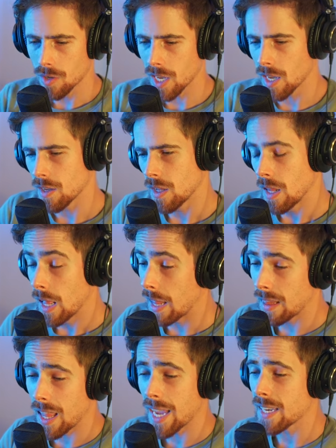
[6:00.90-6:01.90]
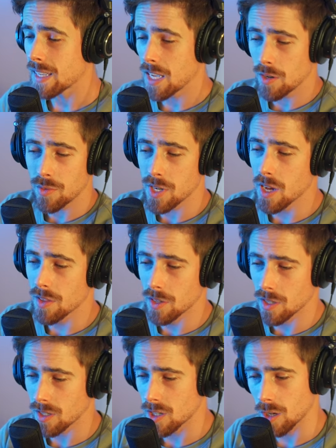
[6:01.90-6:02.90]
Okay, and like every
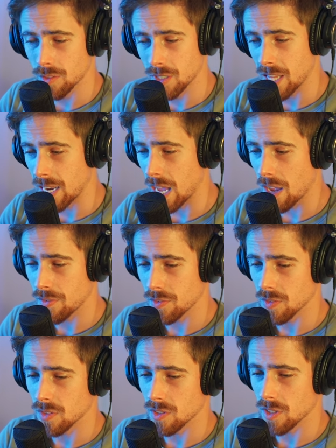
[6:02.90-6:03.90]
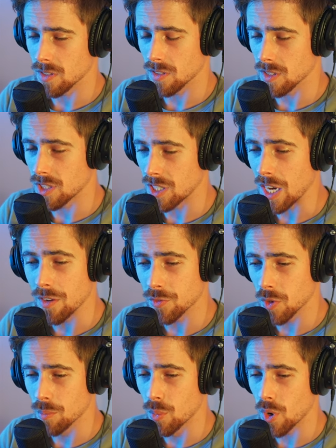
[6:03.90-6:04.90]
other cover that I've uh, seen
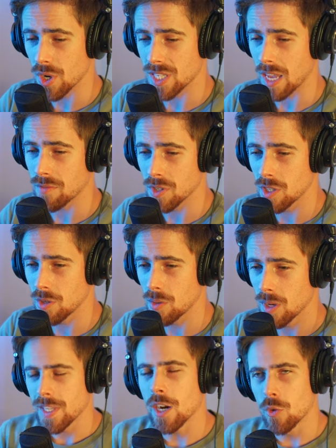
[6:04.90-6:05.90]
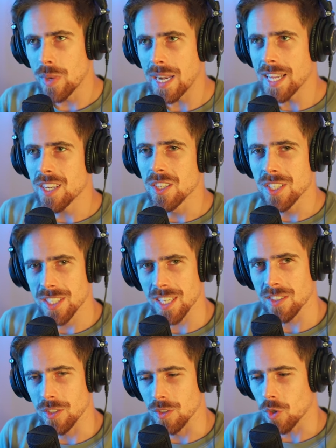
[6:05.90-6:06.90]
from Boyce Avenue, they are really
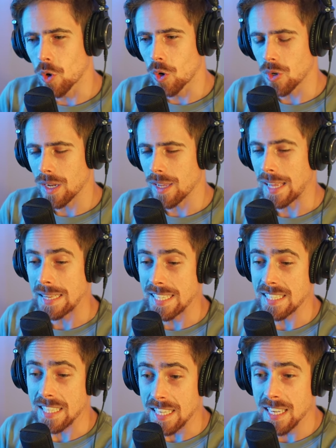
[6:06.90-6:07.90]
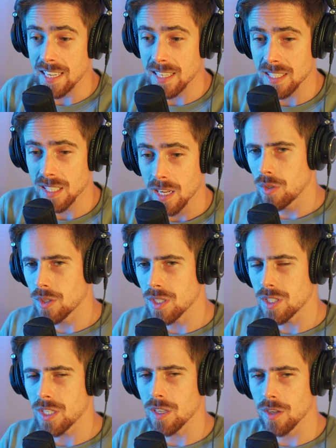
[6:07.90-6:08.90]
consistent, or at least he is. You can
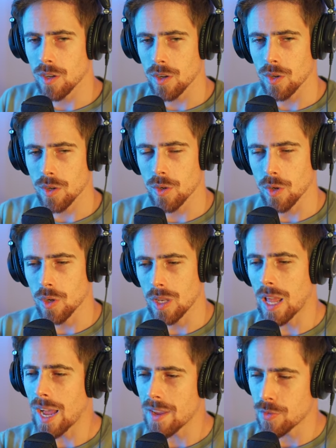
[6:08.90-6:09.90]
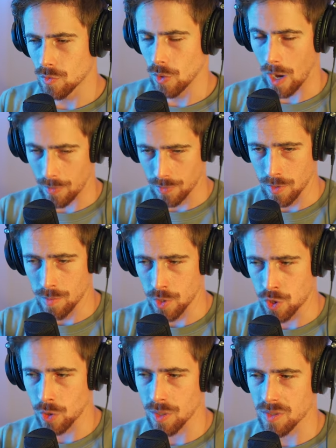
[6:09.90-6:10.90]
see a, a, a line throughout the
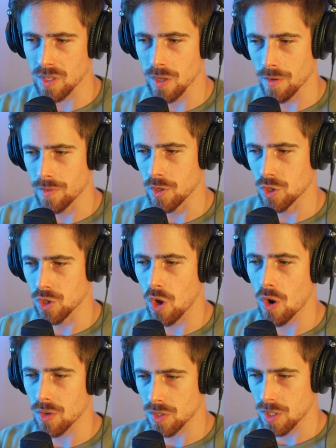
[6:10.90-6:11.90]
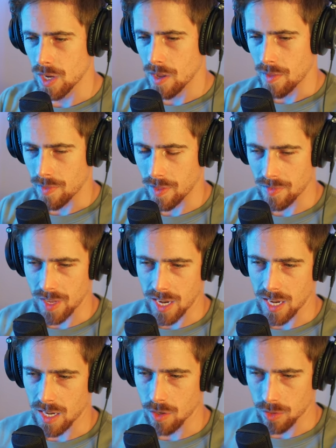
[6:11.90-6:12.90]
majority of the songs that
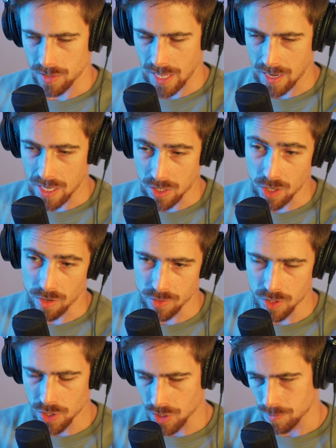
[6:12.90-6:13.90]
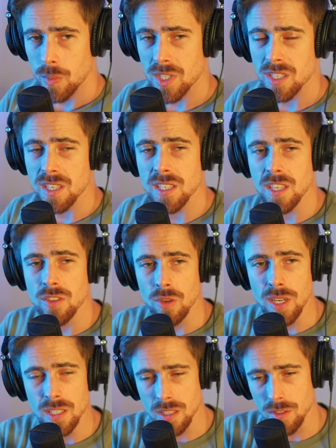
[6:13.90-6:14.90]
they that he covers, which is easy to
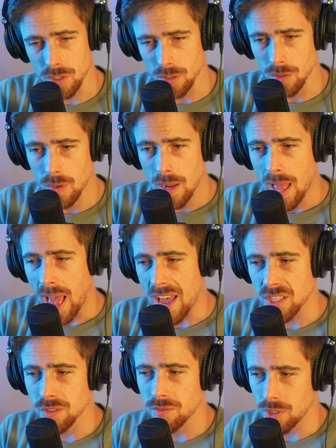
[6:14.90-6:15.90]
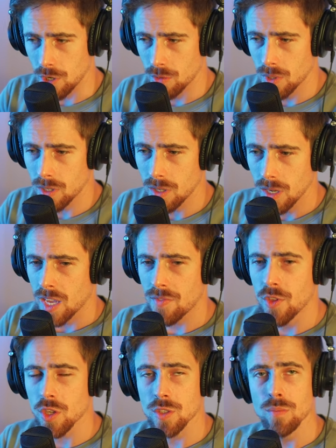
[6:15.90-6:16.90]
listen to as a viewer.
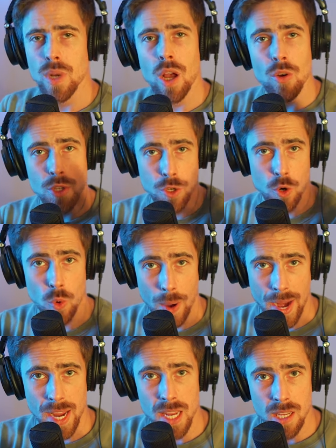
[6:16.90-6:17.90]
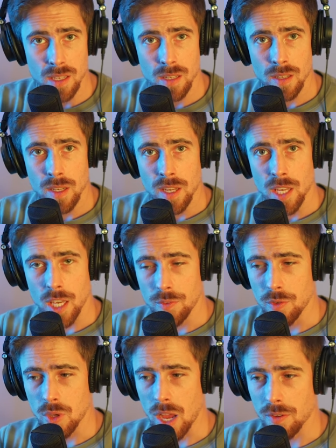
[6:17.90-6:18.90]
It doesn't blow you away
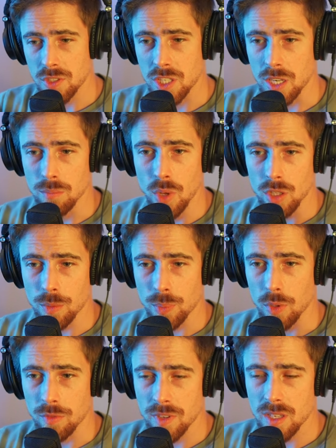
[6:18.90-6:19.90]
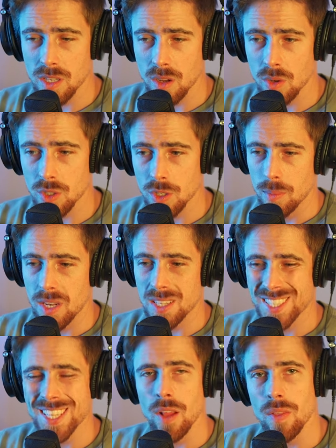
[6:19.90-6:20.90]
if you have seen multiple videos, but
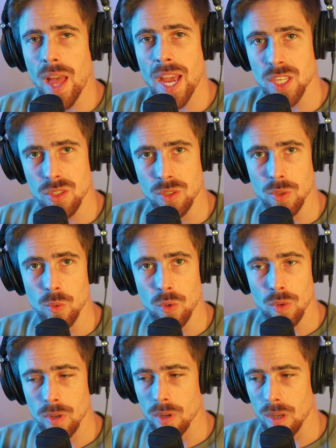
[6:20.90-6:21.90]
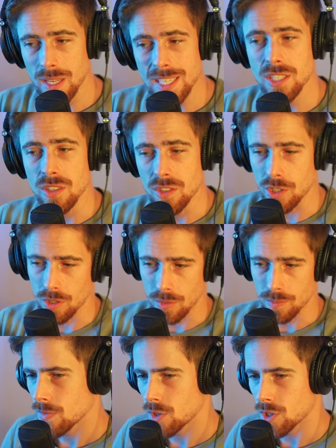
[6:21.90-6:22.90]
it's still nice to listen
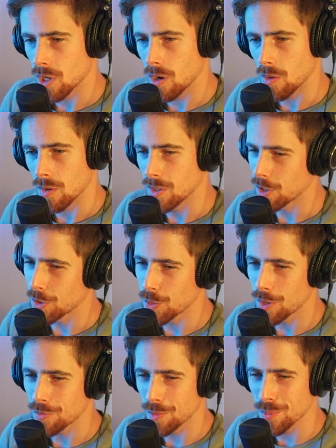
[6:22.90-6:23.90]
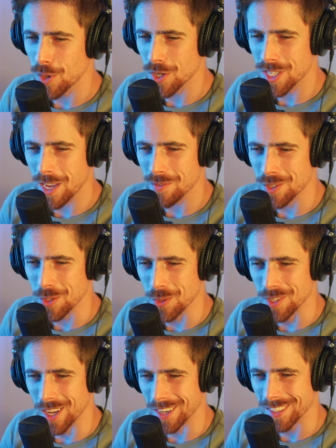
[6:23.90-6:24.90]
to. So, another one from Boyce
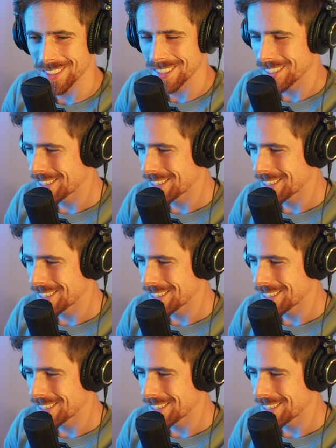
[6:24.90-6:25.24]
Avenue done